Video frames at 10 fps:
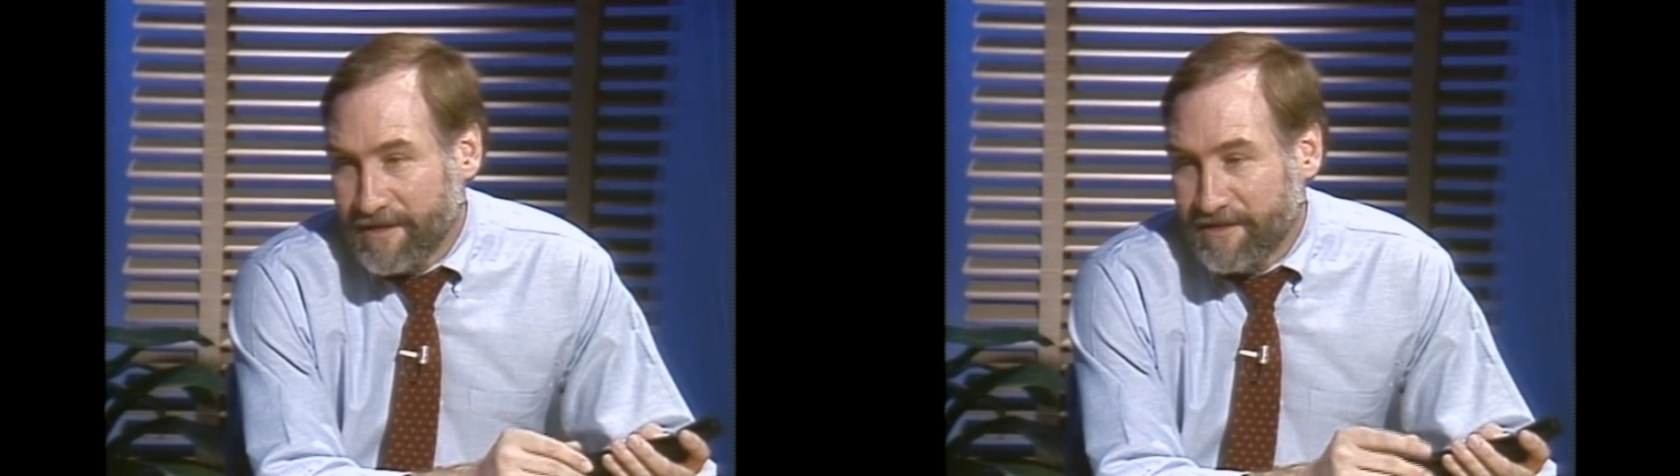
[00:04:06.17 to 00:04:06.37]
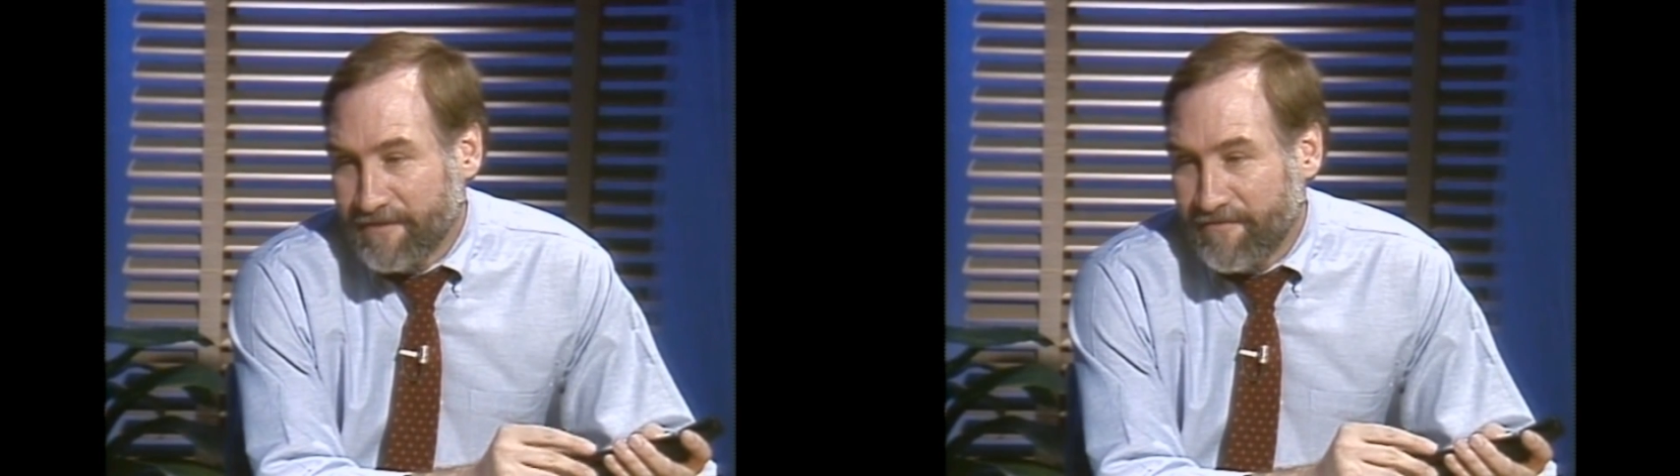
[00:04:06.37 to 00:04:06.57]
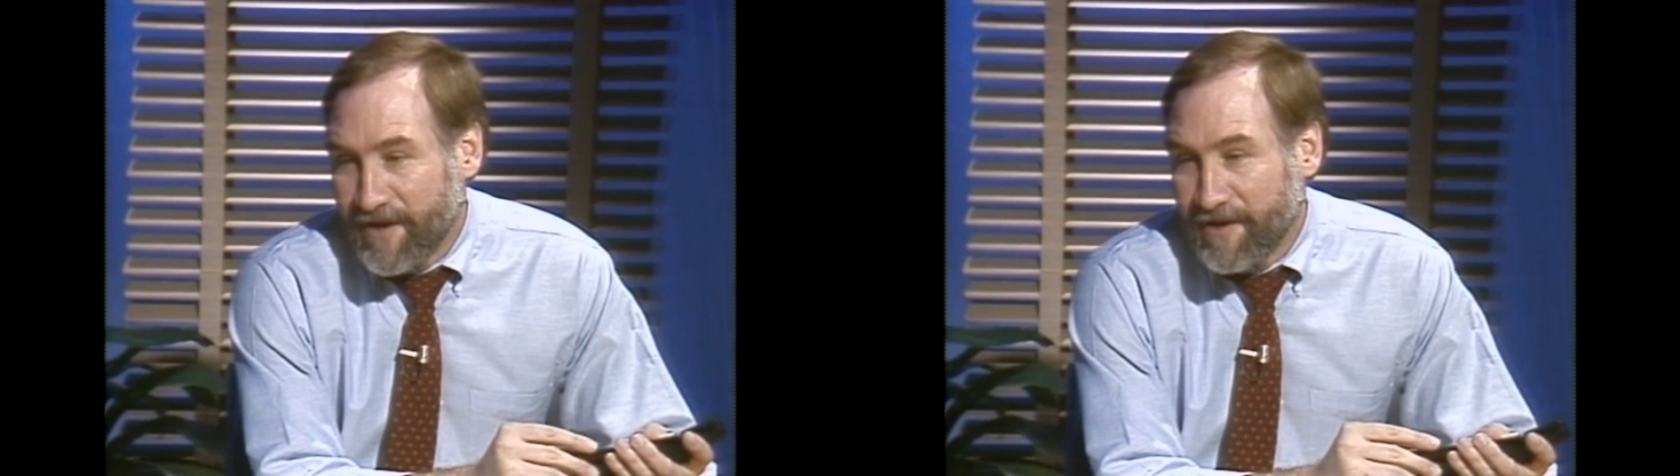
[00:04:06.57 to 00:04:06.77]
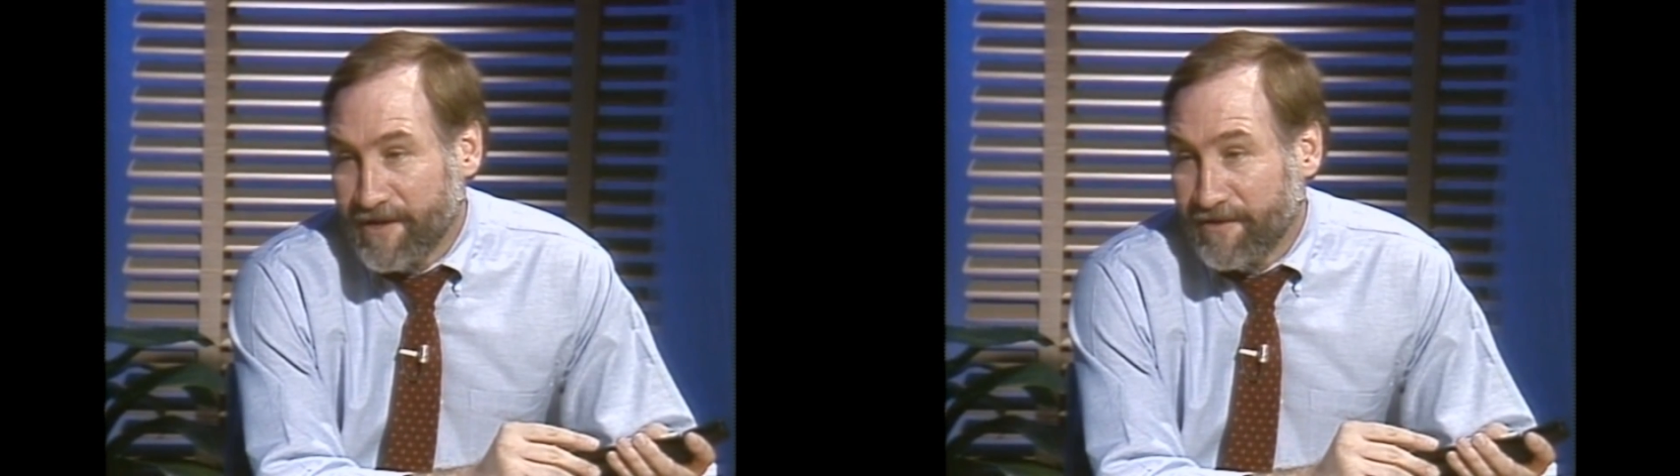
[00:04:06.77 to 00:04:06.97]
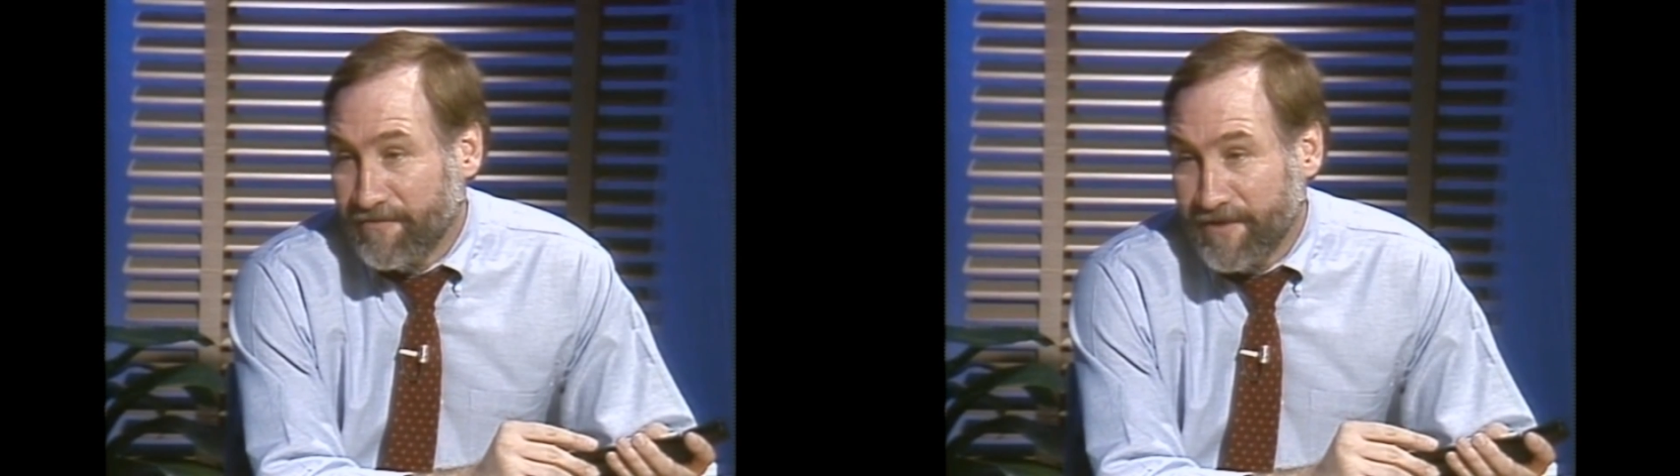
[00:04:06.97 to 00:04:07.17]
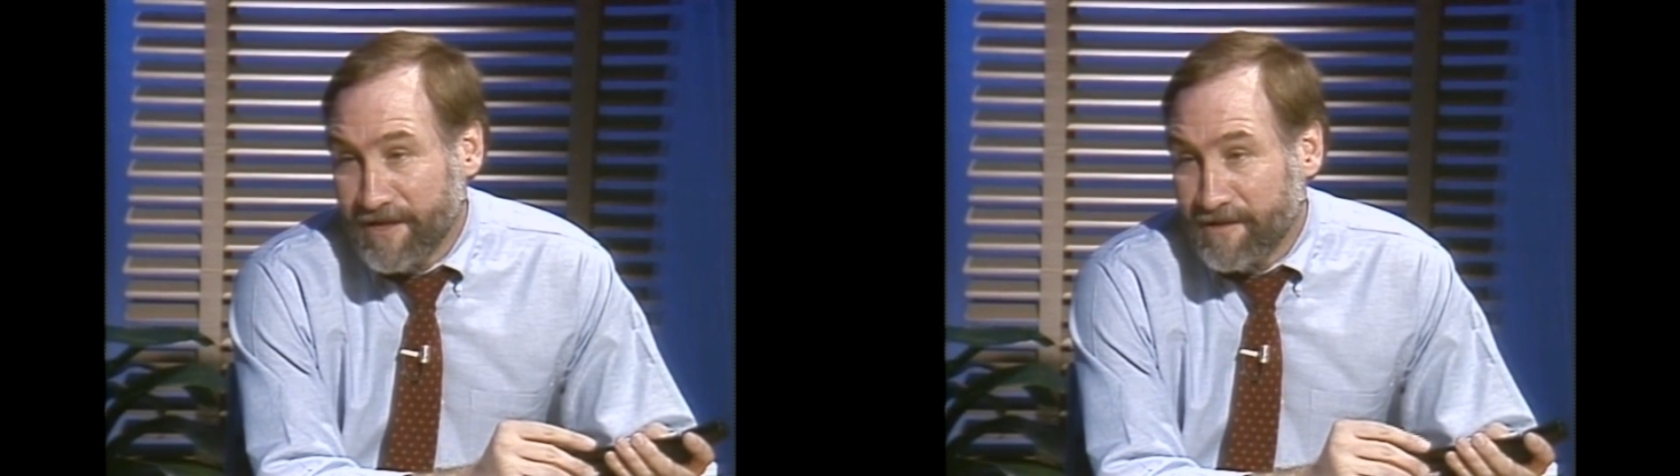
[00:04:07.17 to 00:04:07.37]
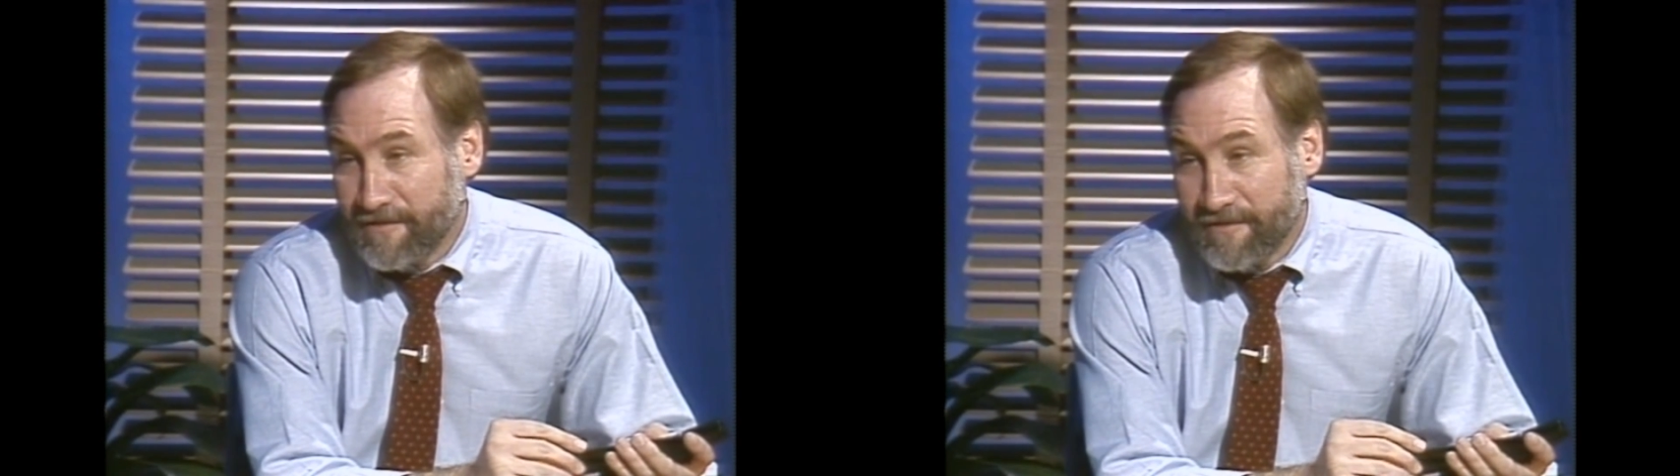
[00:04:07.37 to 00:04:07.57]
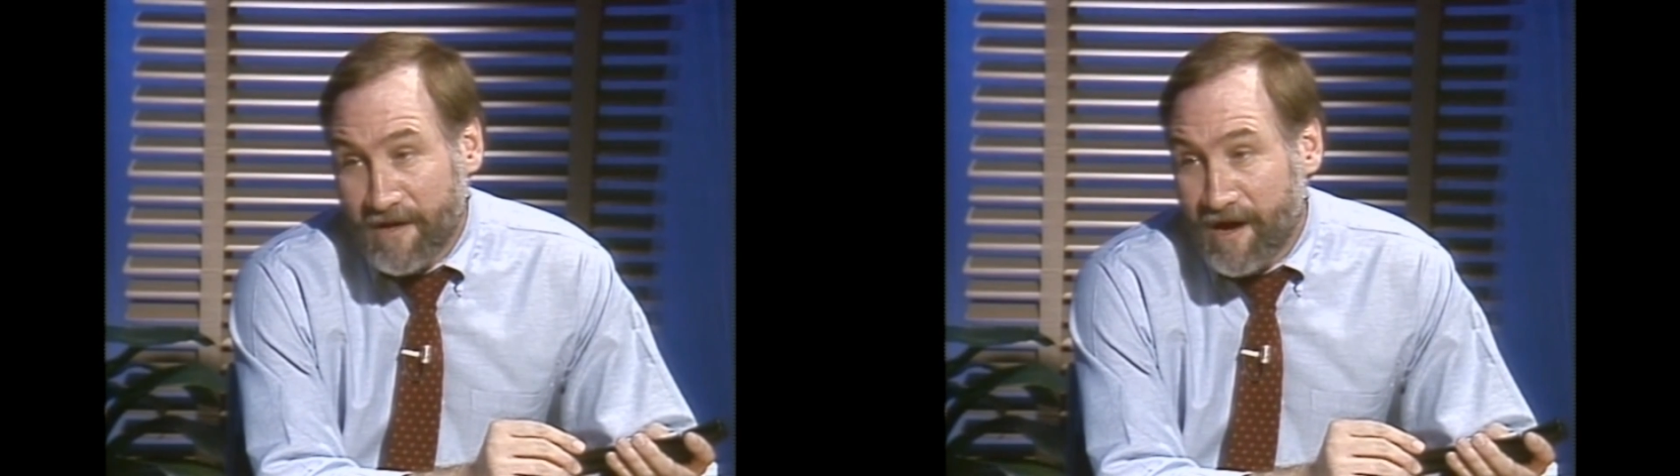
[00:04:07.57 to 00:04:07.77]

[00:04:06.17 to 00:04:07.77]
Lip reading: is a very good vehicle.